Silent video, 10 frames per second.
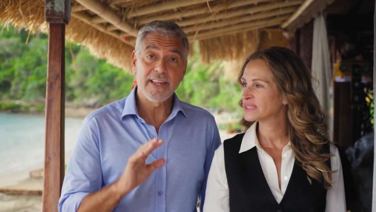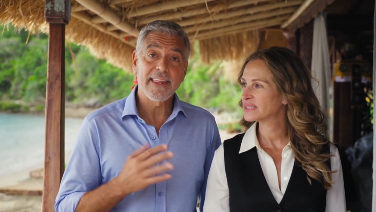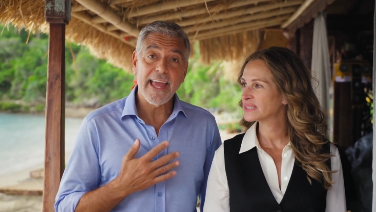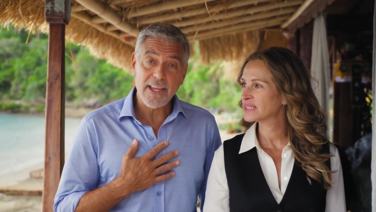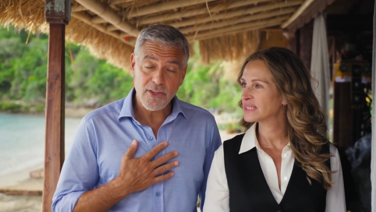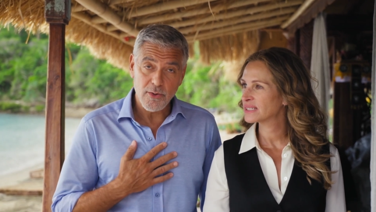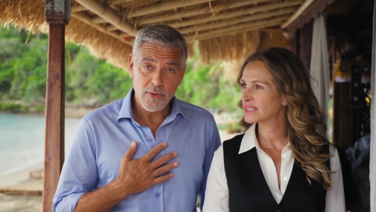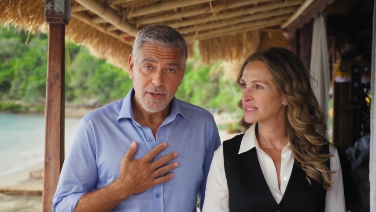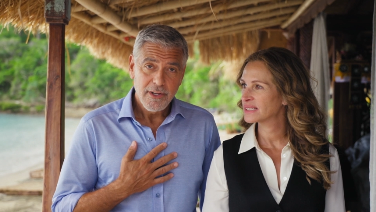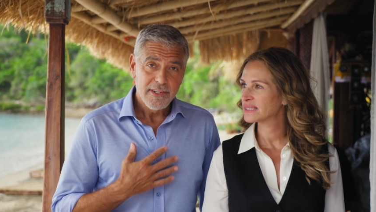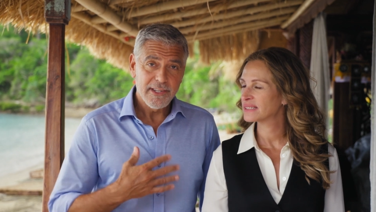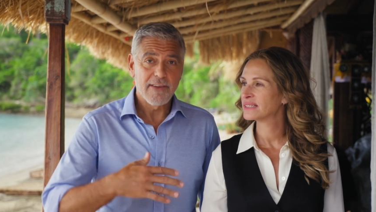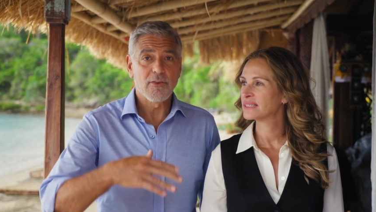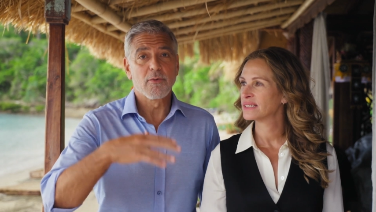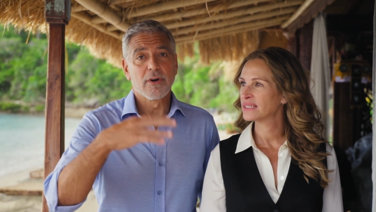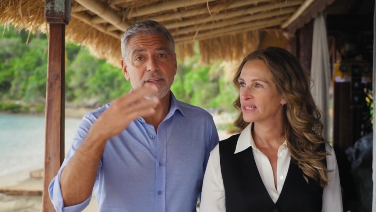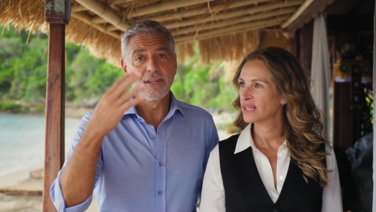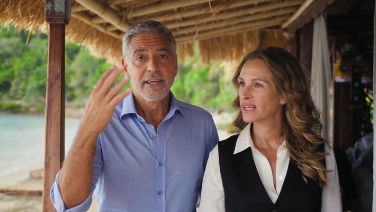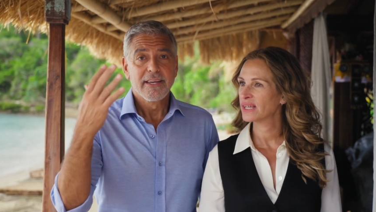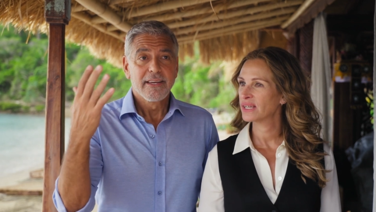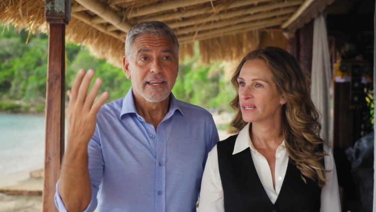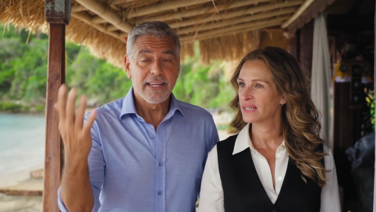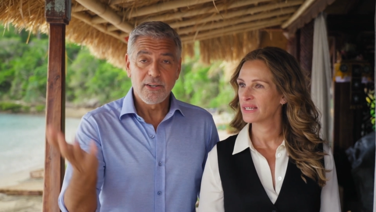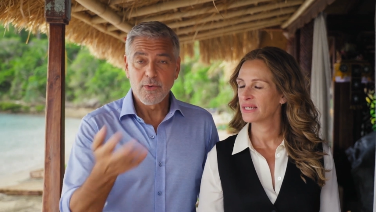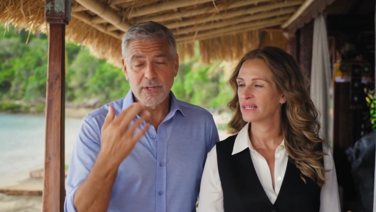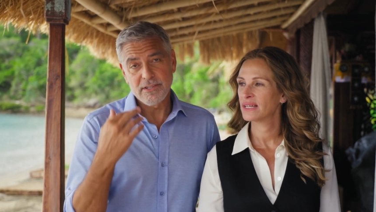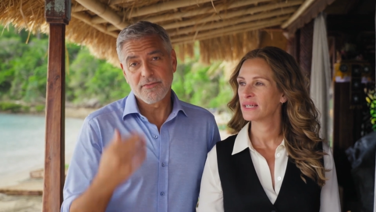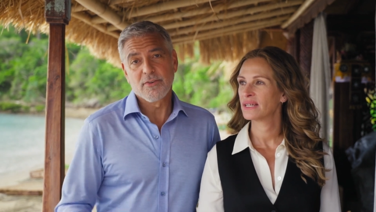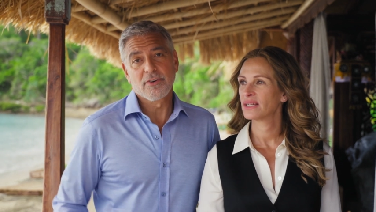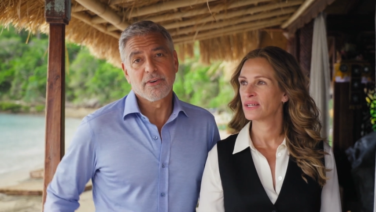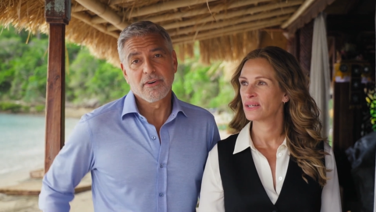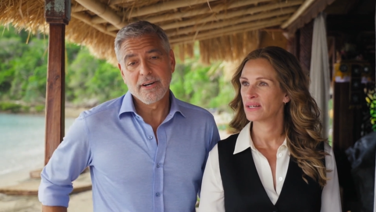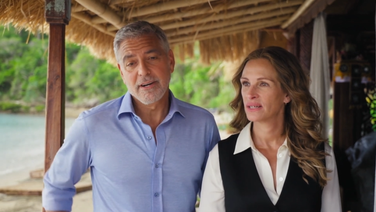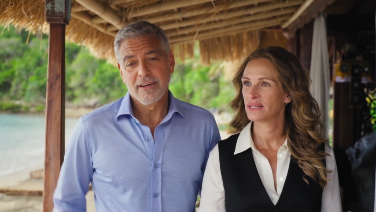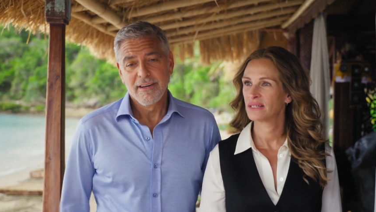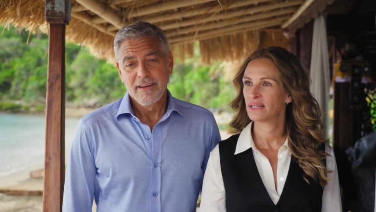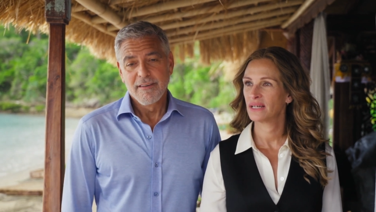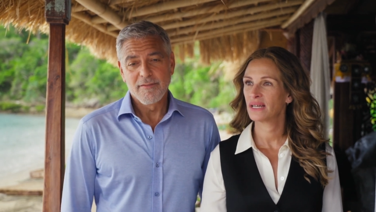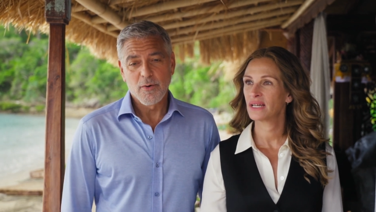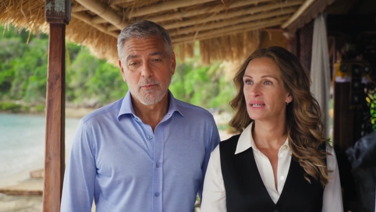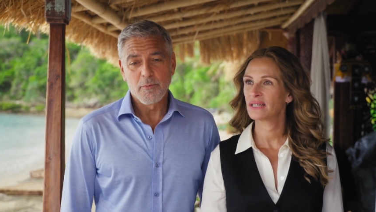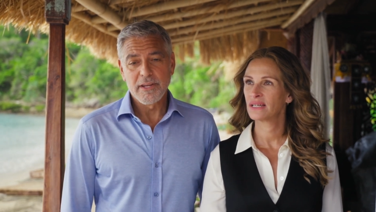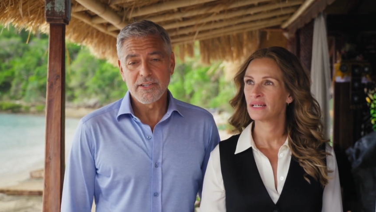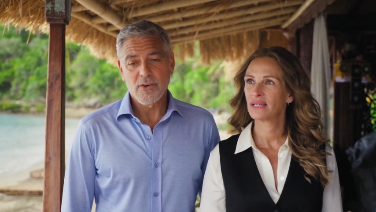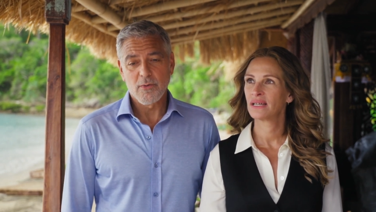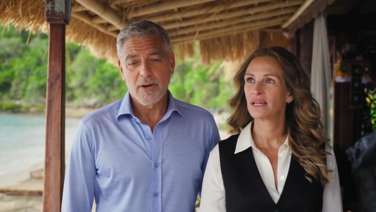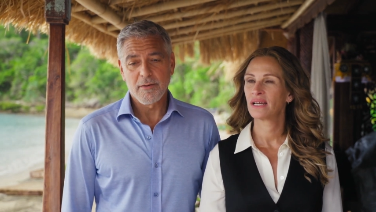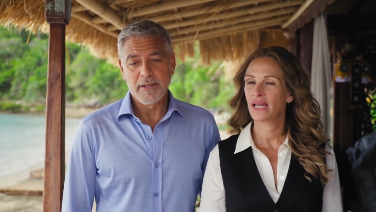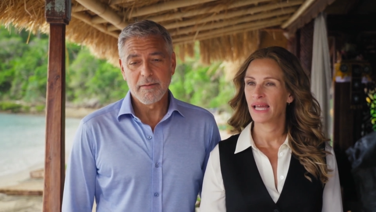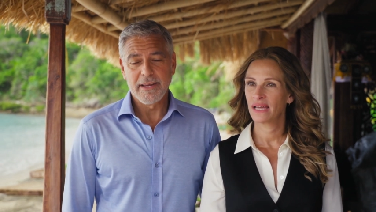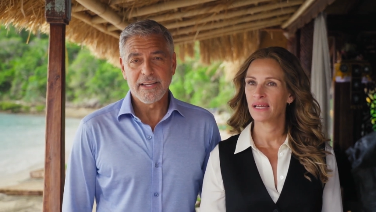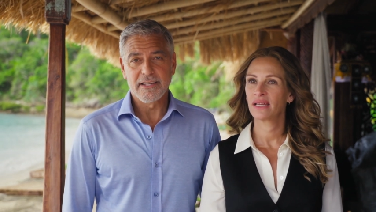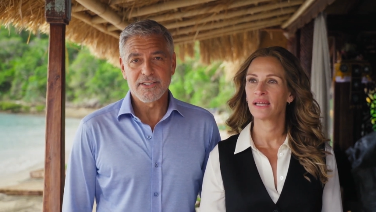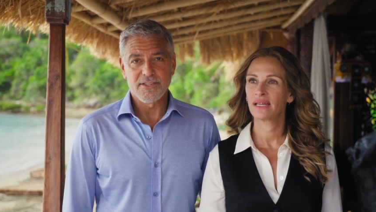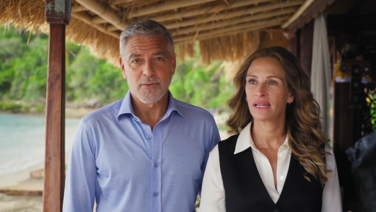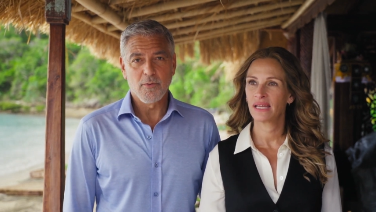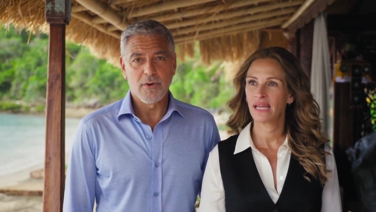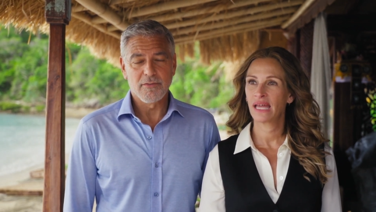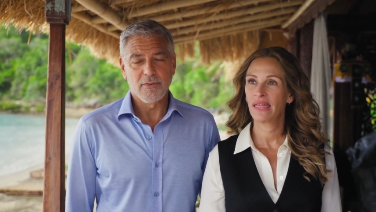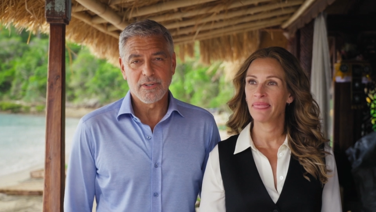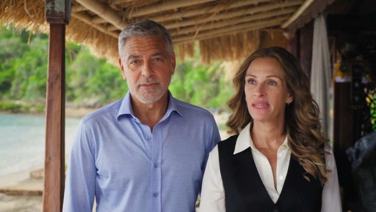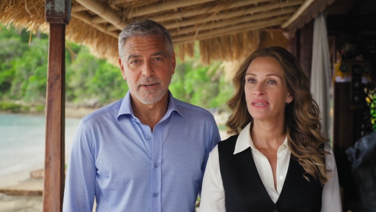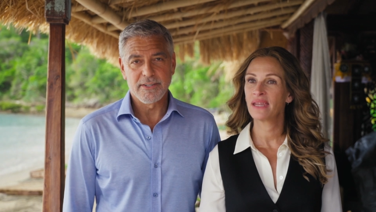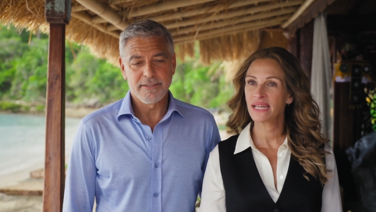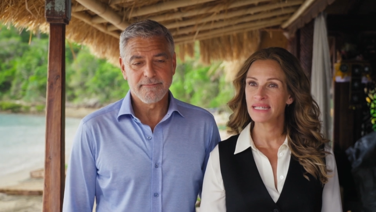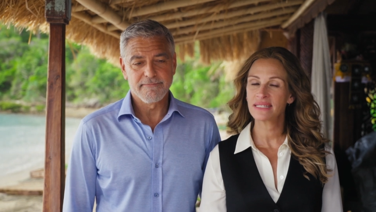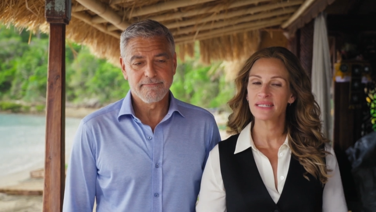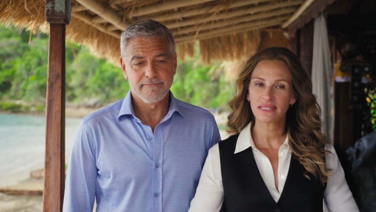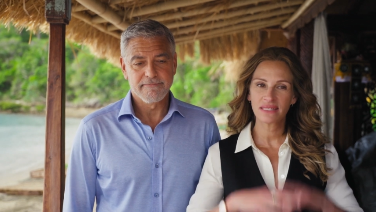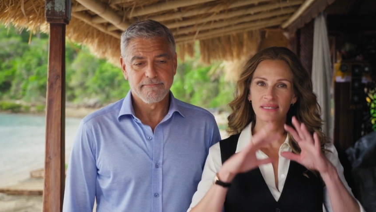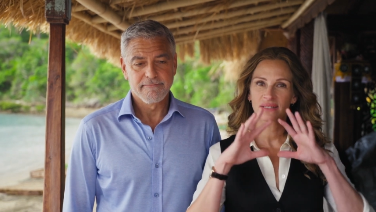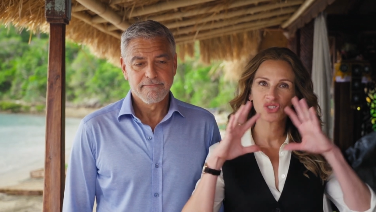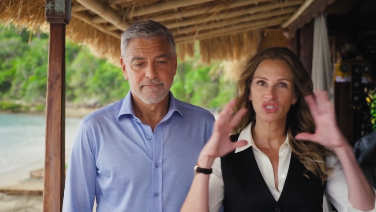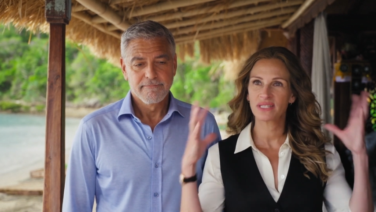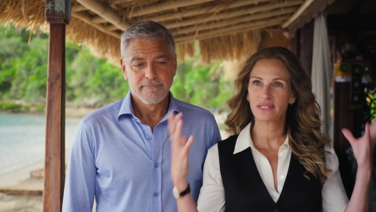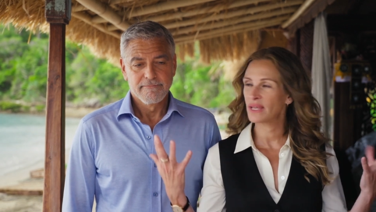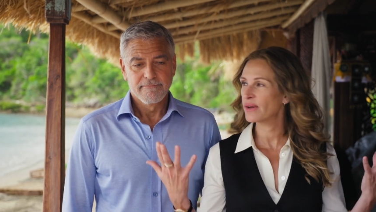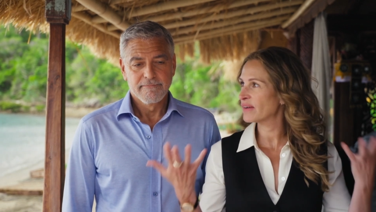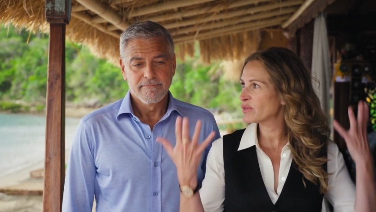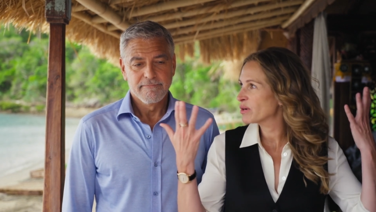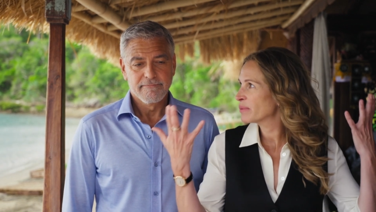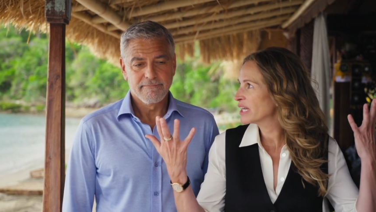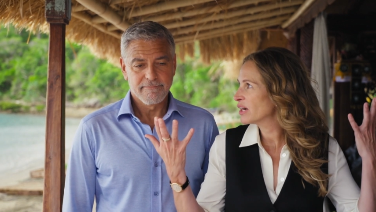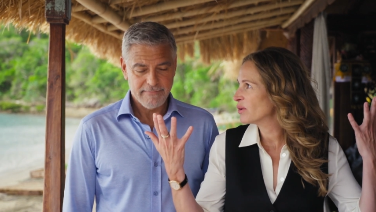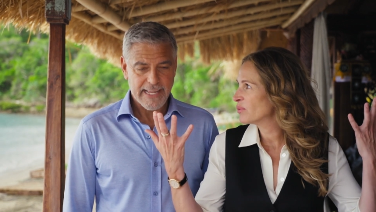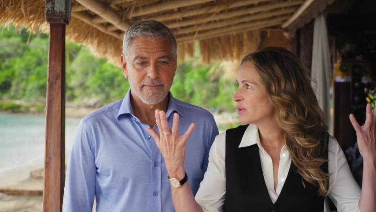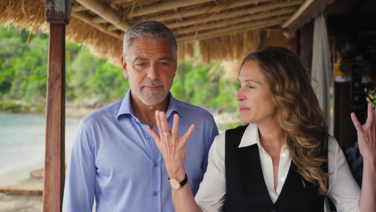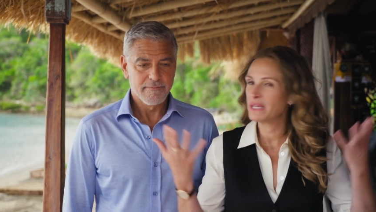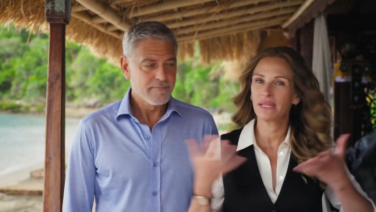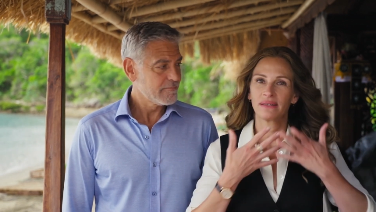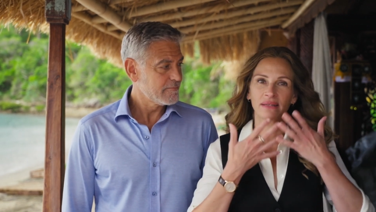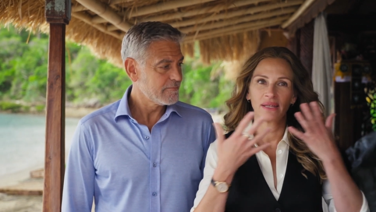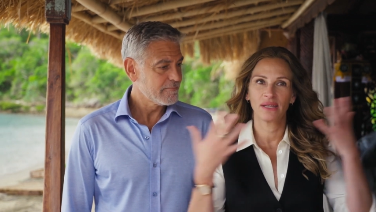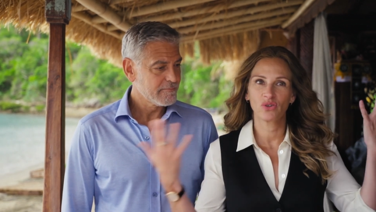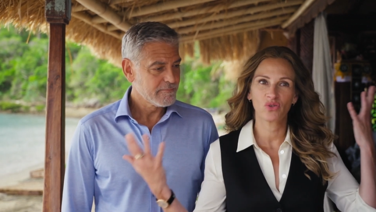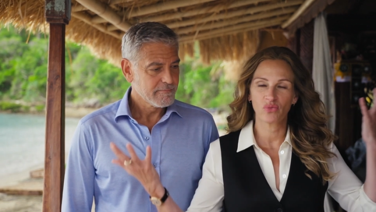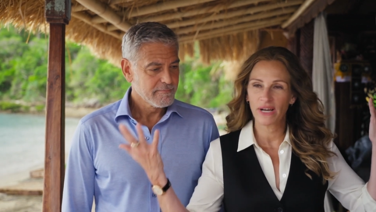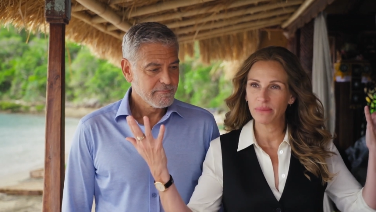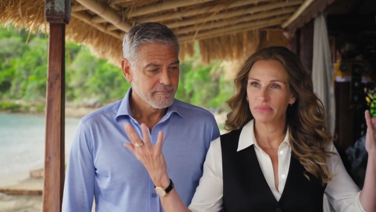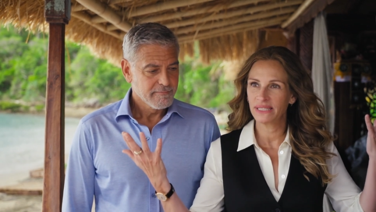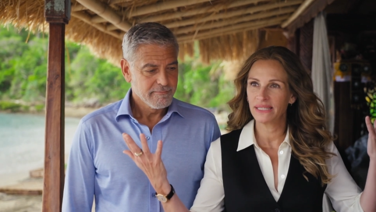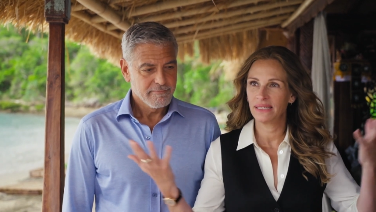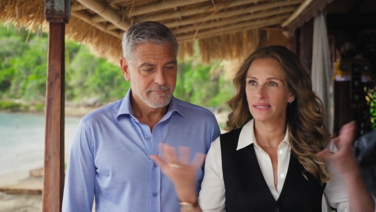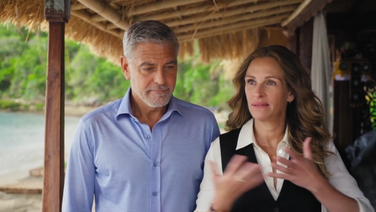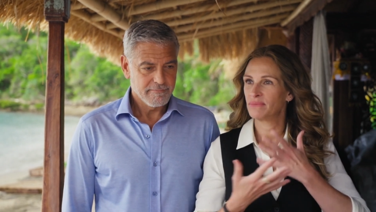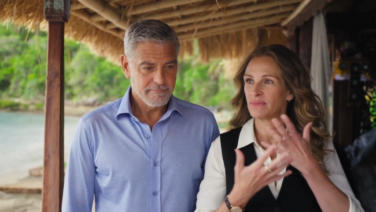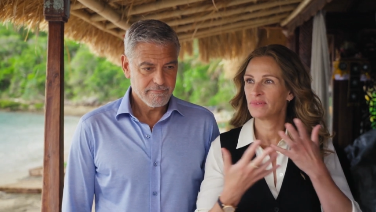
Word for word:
Speaker 1: and thank you to everyone in Queensland for. Uh, for being so welcoming and making this such a wonderful
Speaker 2: and experience. the nicest just the, everywhere we go yeah. we meet incredibly